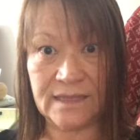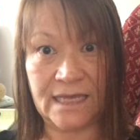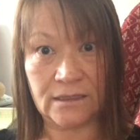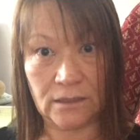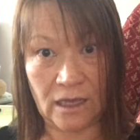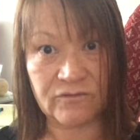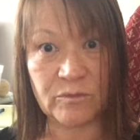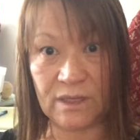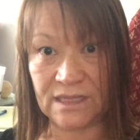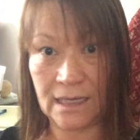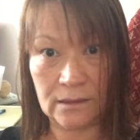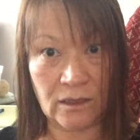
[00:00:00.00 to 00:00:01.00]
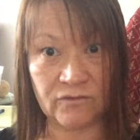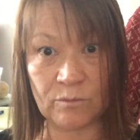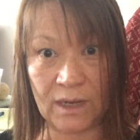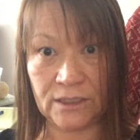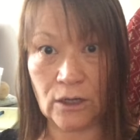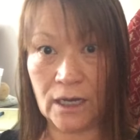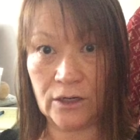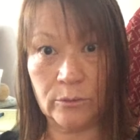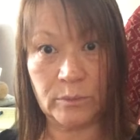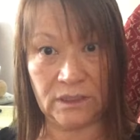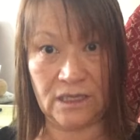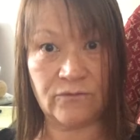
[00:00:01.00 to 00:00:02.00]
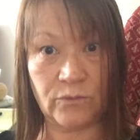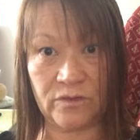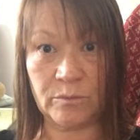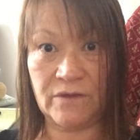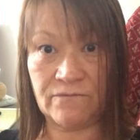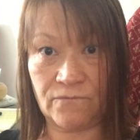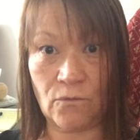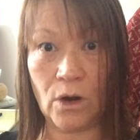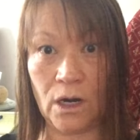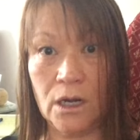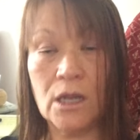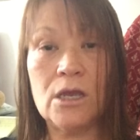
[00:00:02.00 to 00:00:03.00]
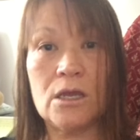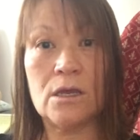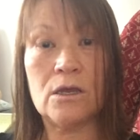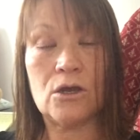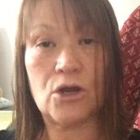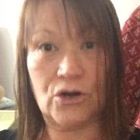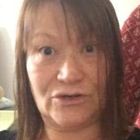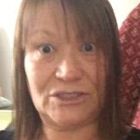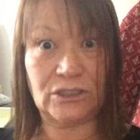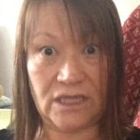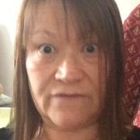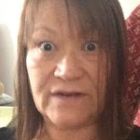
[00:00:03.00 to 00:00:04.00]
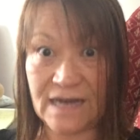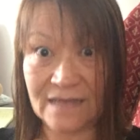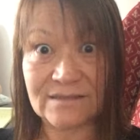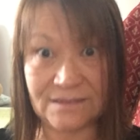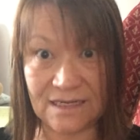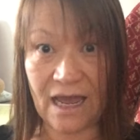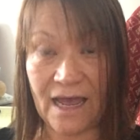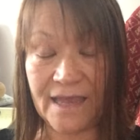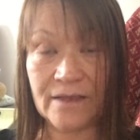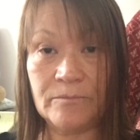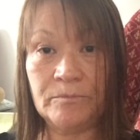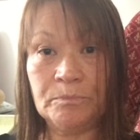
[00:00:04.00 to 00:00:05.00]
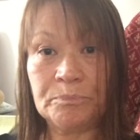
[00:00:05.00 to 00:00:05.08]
that loved my daughter and believed with me for her to live and not to die.